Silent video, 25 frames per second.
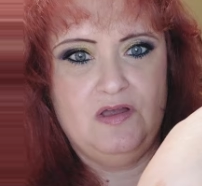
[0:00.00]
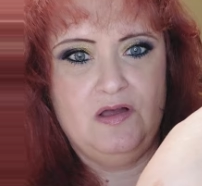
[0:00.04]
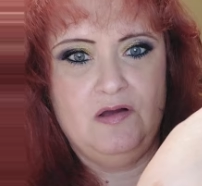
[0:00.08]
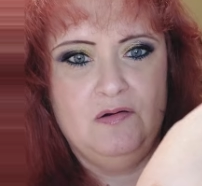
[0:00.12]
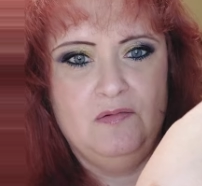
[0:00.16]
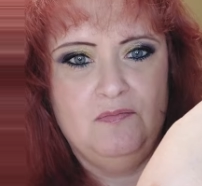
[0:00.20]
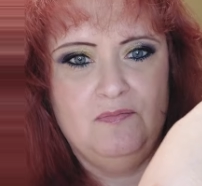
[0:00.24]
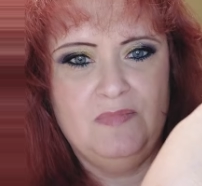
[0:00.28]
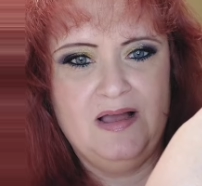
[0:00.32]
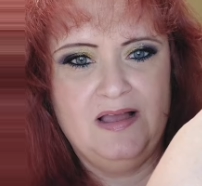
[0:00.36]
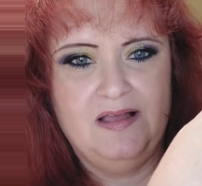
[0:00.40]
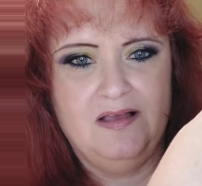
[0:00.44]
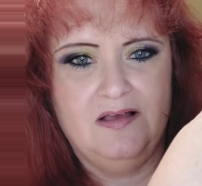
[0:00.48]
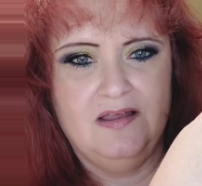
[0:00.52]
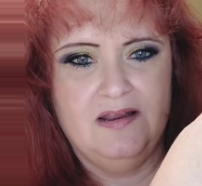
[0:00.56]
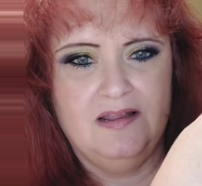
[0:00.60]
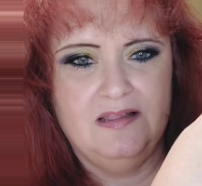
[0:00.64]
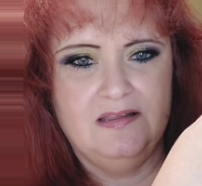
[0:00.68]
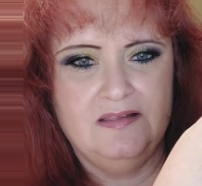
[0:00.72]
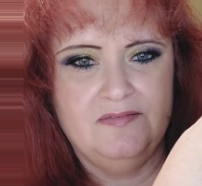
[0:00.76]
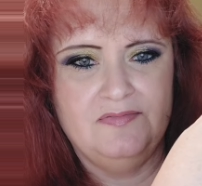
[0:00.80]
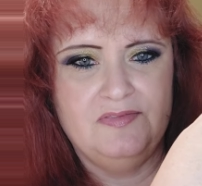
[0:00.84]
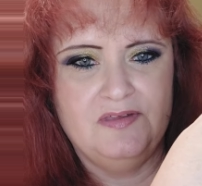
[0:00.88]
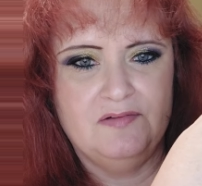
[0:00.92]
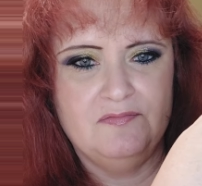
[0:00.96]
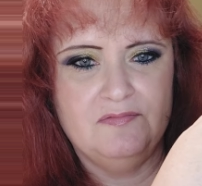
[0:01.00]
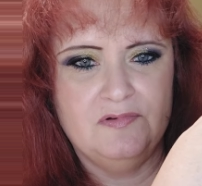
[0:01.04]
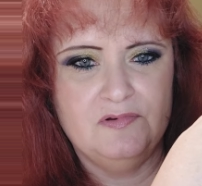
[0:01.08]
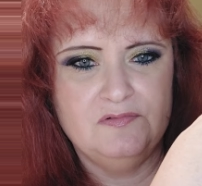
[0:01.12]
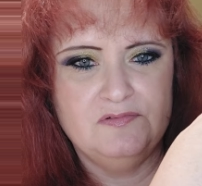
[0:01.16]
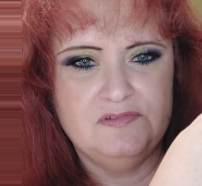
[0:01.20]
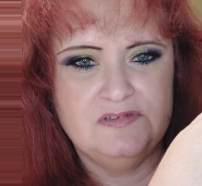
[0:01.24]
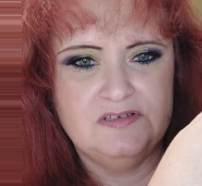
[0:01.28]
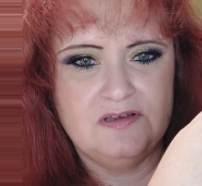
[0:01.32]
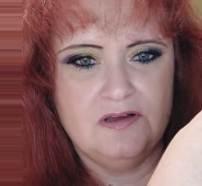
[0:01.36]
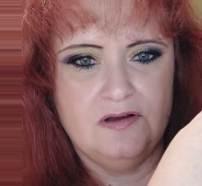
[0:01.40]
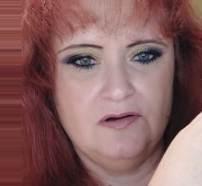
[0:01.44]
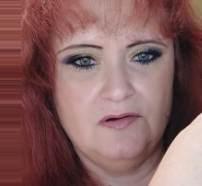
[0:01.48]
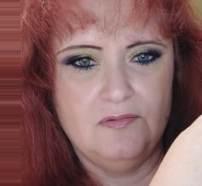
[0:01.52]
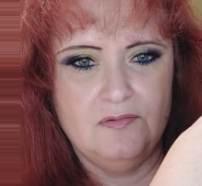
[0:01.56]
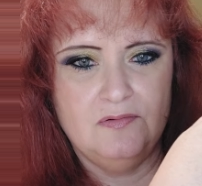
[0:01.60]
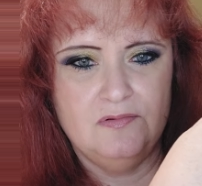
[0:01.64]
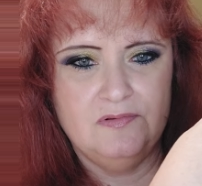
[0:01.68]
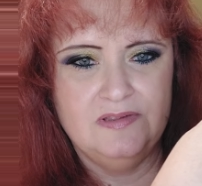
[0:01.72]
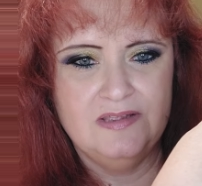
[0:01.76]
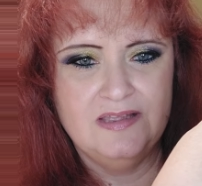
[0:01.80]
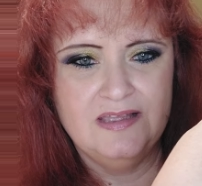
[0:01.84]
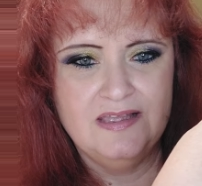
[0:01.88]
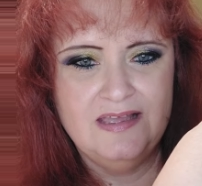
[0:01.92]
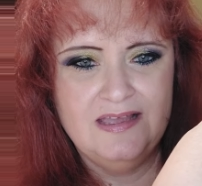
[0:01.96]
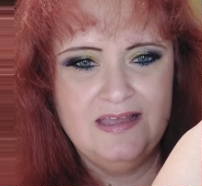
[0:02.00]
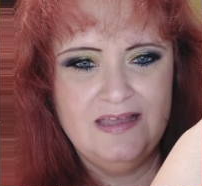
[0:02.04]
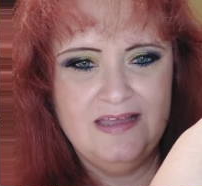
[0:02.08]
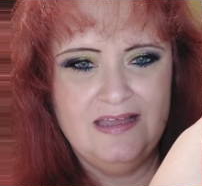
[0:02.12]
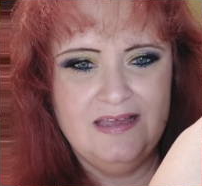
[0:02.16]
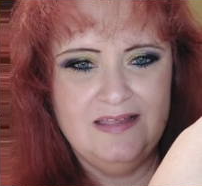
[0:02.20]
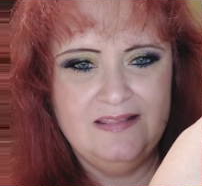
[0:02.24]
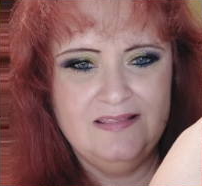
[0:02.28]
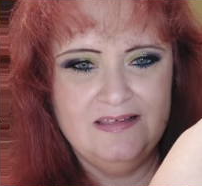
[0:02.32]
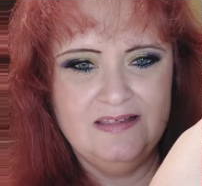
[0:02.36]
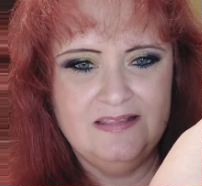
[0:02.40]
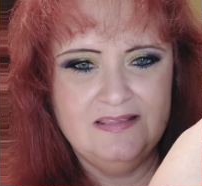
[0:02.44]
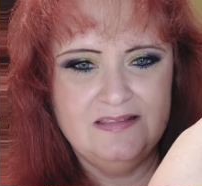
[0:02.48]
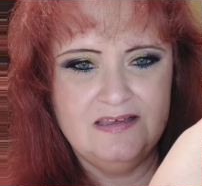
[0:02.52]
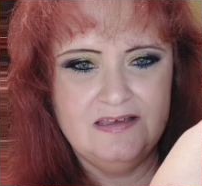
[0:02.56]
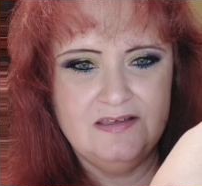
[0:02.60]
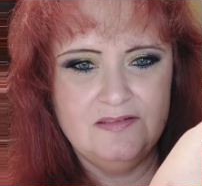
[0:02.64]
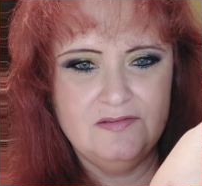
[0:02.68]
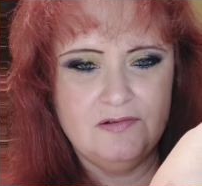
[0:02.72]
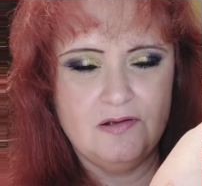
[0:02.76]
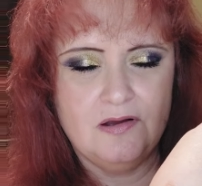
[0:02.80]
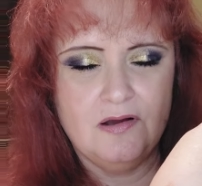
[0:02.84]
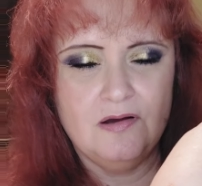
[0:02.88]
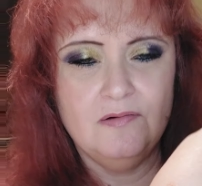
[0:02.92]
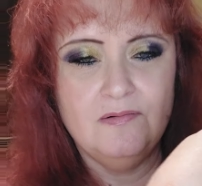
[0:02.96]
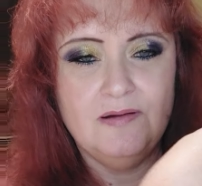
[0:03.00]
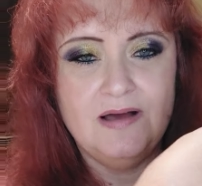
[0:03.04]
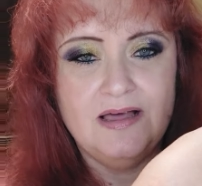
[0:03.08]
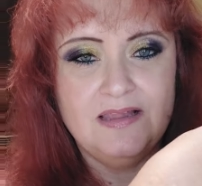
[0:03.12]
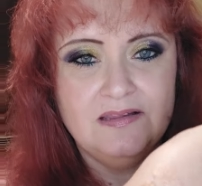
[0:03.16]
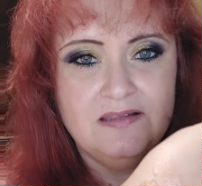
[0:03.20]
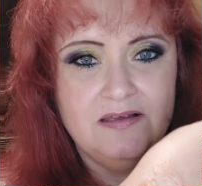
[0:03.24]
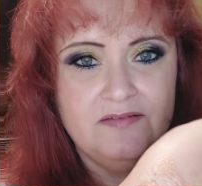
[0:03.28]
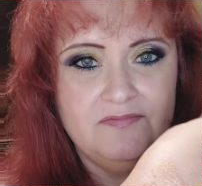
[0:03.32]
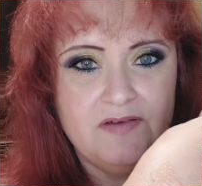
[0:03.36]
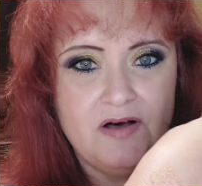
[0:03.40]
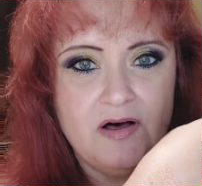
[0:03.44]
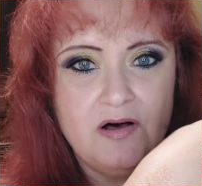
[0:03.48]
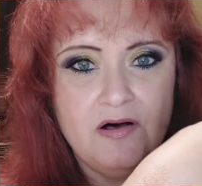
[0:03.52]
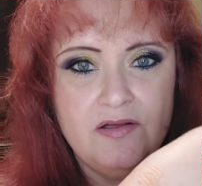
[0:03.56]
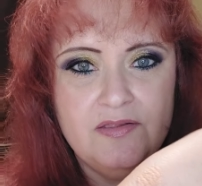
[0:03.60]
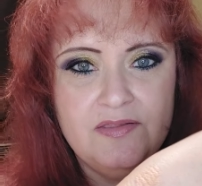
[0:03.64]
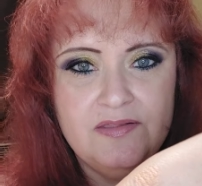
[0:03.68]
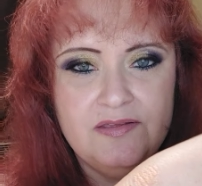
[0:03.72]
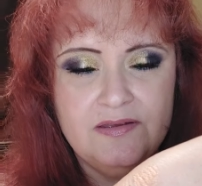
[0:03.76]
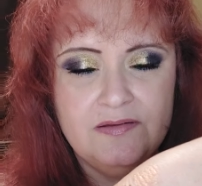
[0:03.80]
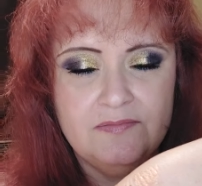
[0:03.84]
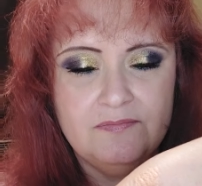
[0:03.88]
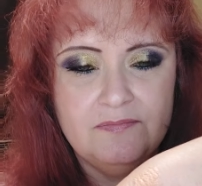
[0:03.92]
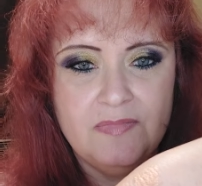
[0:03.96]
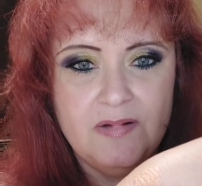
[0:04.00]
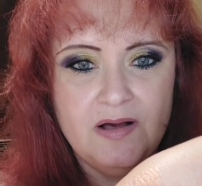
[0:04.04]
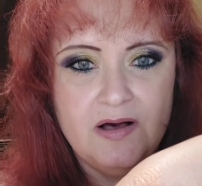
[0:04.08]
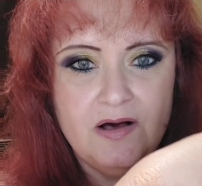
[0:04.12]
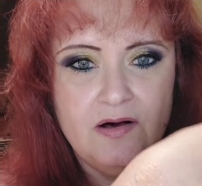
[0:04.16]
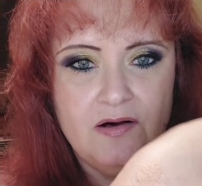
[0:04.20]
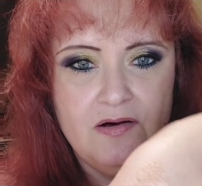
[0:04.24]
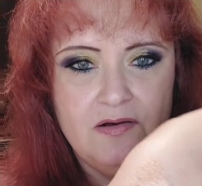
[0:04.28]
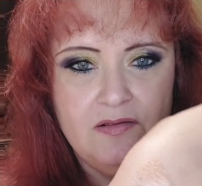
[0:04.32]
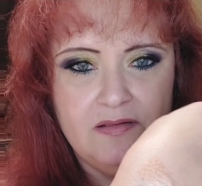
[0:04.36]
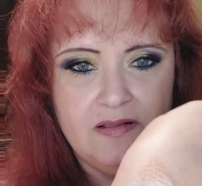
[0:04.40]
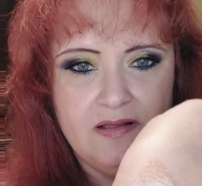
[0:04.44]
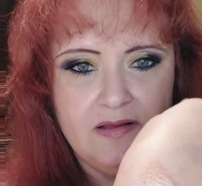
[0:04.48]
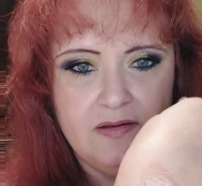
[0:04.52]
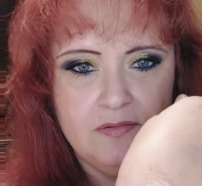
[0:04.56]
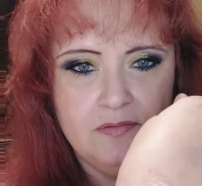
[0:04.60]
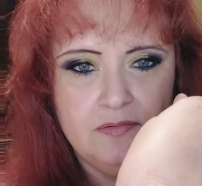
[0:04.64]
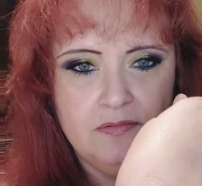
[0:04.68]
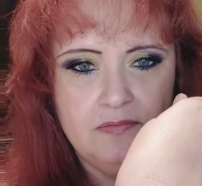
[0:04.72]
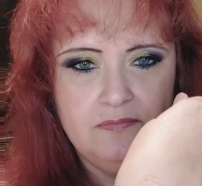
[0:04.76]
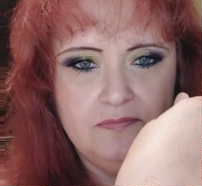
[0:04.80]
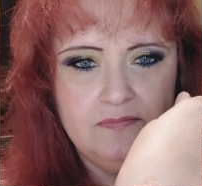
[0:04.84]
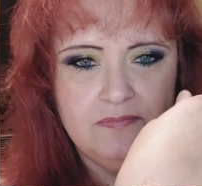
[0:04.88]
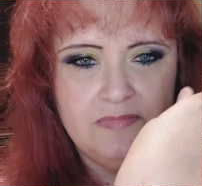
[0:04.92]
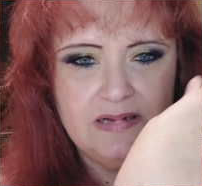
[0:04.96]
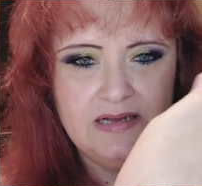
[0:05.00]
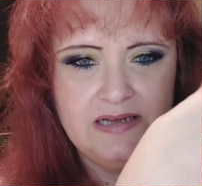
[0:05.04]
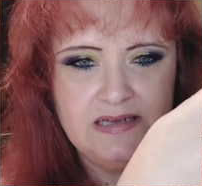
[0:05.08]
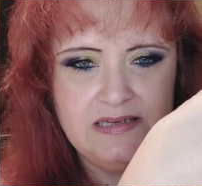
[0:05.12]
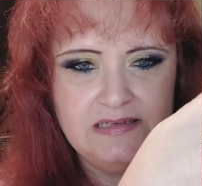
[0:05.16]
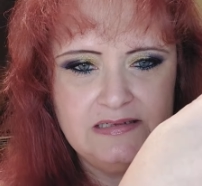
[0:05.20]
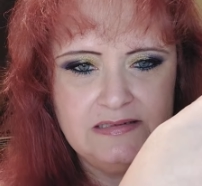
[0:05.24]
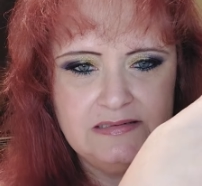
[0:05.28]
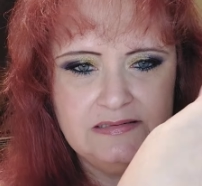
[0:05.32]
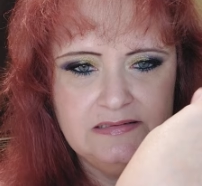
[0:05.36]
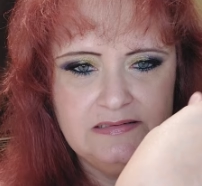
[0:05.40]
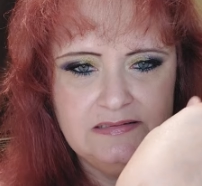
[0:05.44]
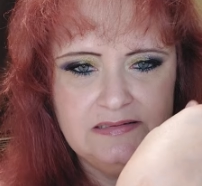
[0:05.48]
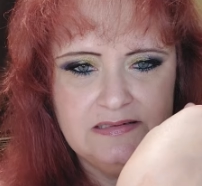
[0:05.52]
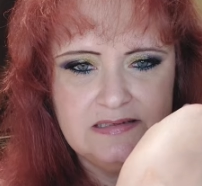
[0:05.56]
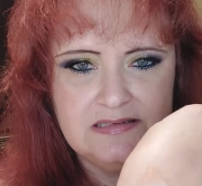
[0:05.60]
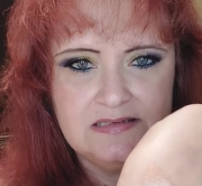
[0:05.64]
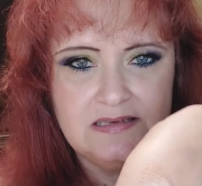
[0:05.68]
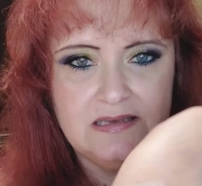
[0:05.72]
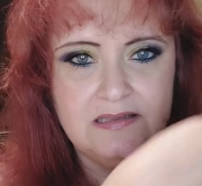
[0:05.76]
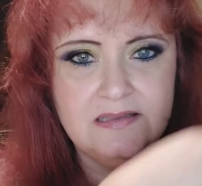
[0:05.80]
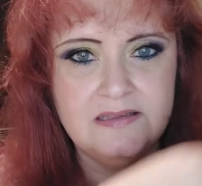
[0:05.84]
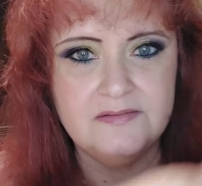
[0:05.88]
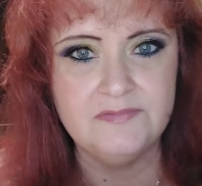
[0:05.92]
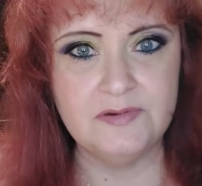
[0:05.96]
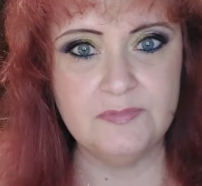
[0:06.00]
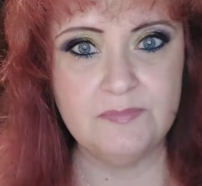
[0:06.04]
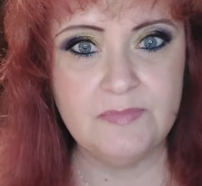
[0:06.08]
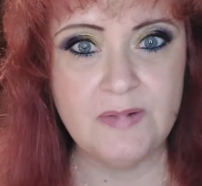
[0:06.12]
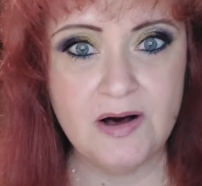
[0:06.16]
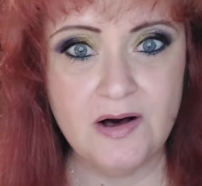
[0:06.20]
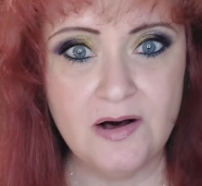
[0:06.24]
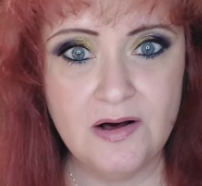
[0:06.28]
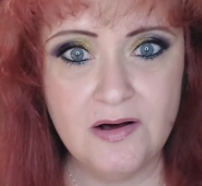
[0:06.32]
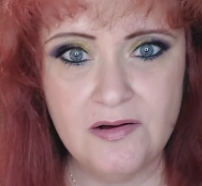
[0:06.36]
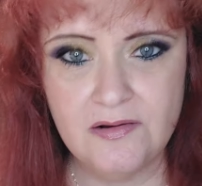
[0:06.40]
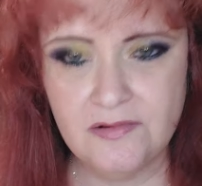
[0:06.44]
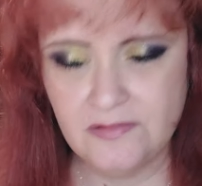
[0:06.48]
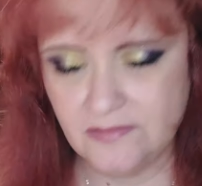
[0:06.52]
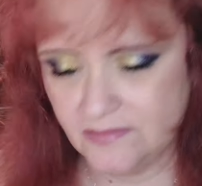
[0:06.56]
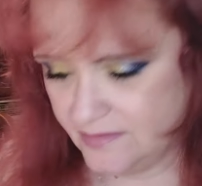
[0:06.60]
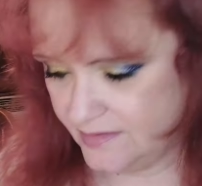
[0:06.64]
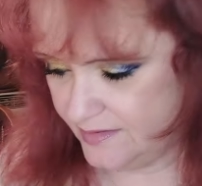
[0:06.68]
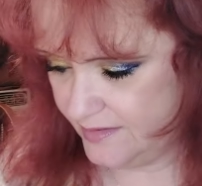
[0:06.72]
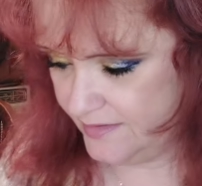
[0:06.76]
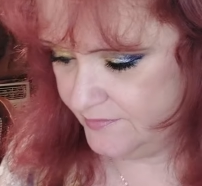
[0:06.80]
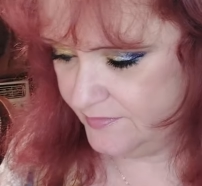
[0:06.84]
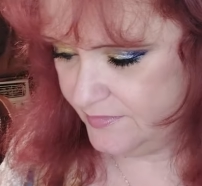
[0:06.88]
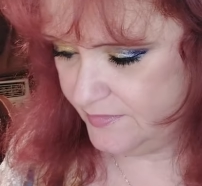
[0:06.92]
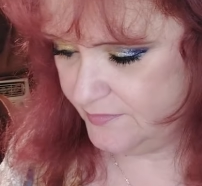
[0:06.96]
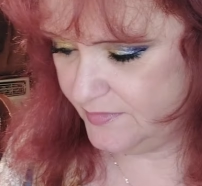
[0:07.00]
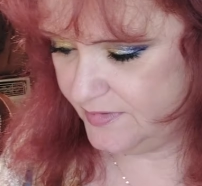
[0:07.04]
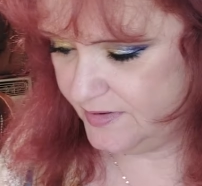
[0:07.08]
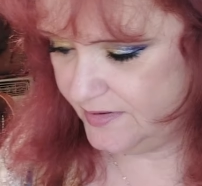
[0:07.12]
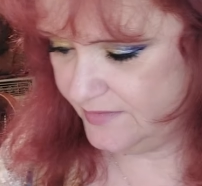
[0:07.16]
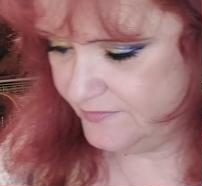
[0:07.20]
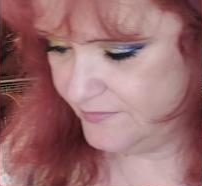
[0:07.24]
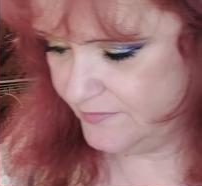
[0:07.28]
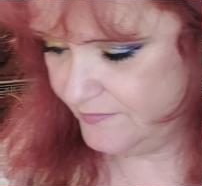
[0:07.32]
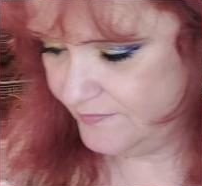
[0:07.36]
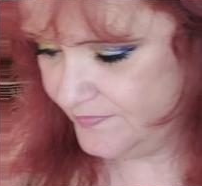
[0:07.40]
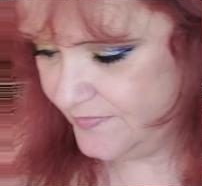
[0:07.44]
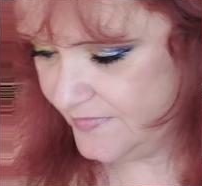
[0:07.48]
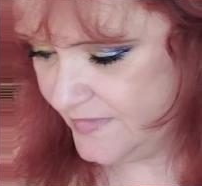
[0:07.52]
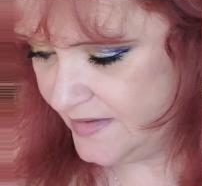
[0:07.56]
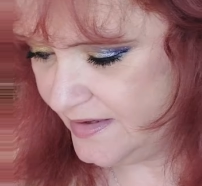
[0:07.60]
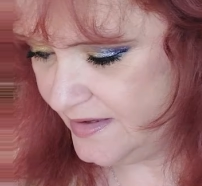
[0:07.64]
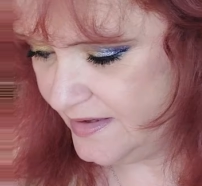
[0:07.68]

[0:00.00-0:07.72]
Oh my god, I love that rose gold. And then the other, oh, I love all them. Oh my goodness, I love them all, every one of them.